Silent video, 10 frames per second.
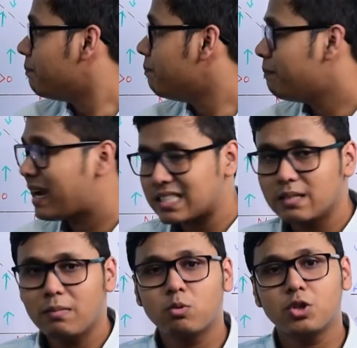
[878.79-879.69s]

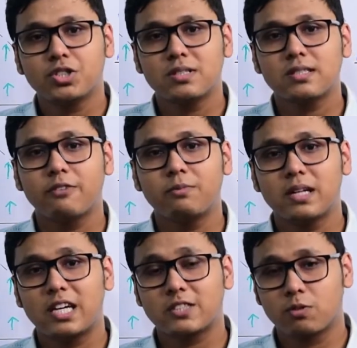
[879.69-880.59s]
maximum questions have been
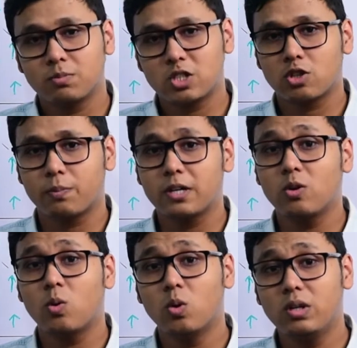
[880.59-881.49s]
asked from this topic
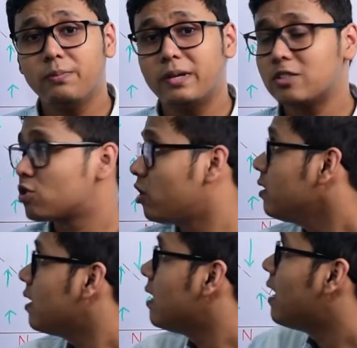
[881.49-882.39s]
only based
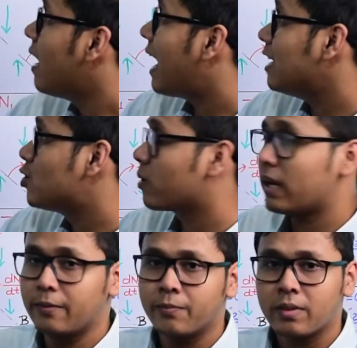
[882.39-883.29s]
on
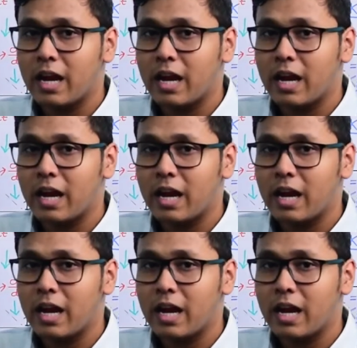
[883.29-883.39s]
isocline.